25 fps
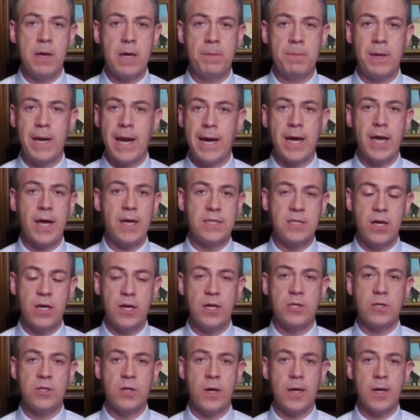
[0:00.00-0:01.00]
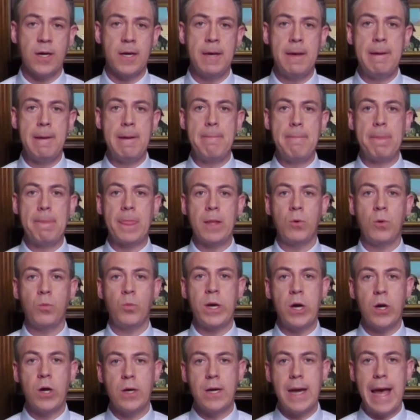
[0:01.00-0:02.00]
But I got to tell you, Dirk, we
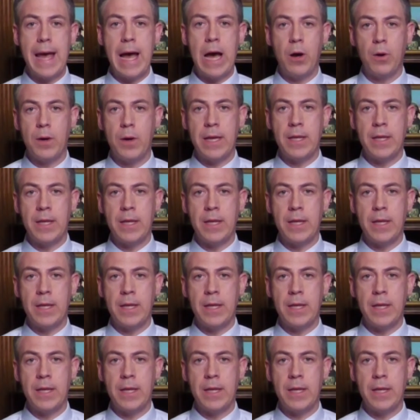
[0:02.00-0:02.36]
are now,